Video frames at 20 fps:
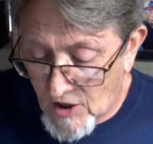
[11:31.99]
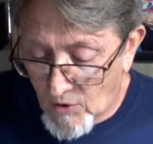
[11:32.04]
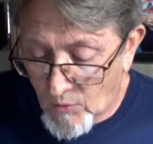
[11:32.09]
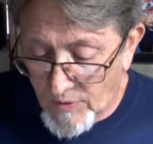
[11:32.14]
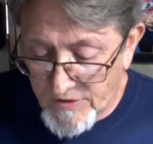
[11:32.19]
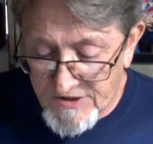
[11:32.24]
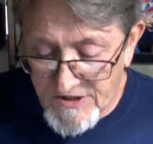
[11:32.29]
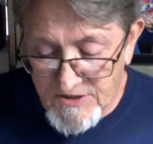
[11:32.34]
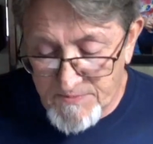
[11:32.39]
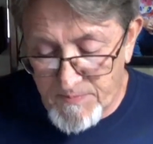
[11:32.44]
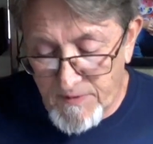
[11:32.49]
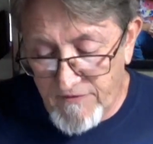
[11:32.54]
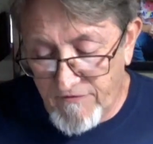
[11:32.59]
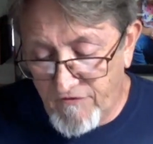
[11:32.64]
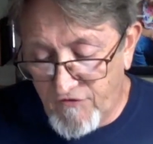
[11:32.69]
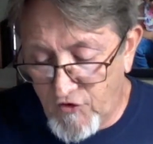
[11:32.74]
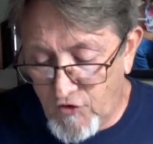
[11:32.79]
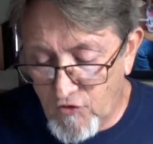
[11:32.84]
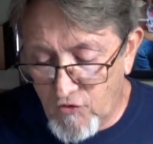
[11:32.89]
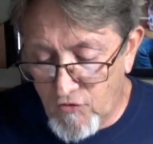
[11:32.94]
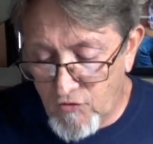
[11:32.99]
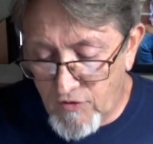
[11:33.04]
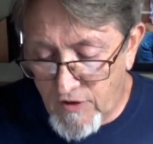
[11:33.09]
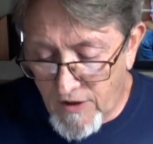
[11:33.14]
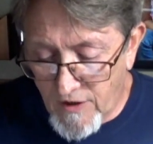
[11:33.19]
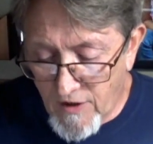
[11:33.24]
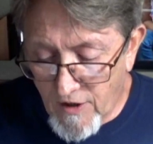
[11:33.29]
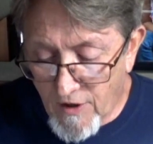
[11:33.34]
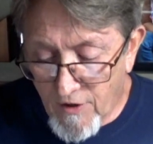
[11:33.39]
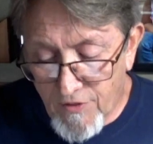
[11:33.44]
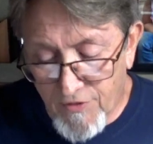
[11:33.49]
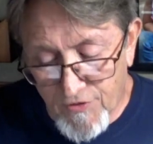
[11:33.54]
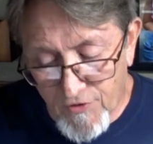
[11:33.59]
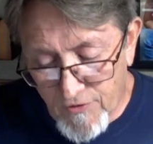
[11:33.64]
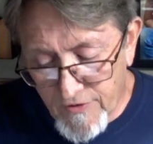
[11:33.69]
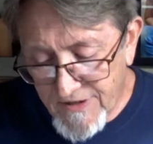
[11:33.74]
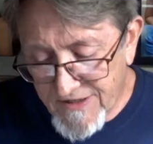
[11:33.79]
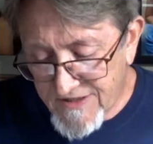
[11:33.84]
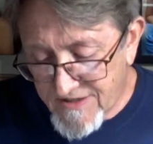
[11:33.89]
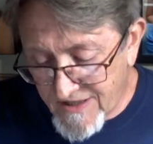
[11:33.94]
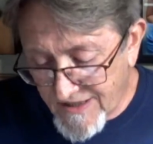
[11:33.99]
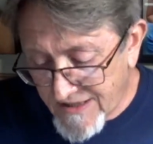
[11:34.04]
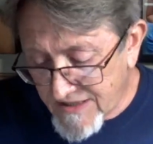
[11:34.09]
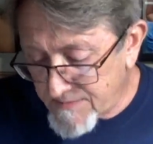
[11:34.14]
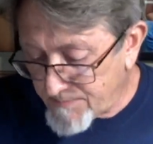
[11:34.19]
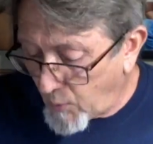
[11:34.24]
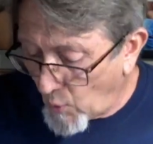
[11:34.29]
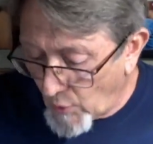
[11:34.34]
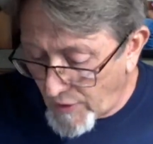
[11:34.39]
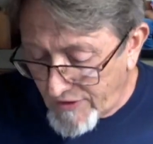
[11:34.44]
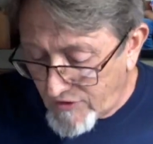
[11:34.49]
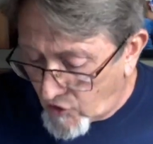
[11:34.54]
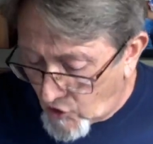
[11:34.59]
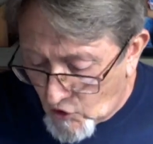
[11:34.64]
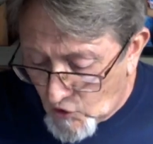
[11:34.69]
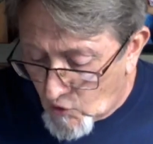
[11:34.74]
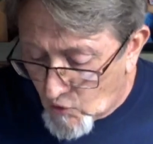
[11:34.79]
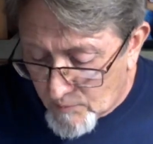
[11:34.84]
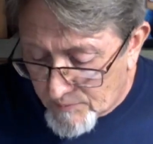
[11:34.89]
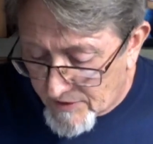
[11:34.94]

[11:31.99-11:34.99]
which has been viewed 36.2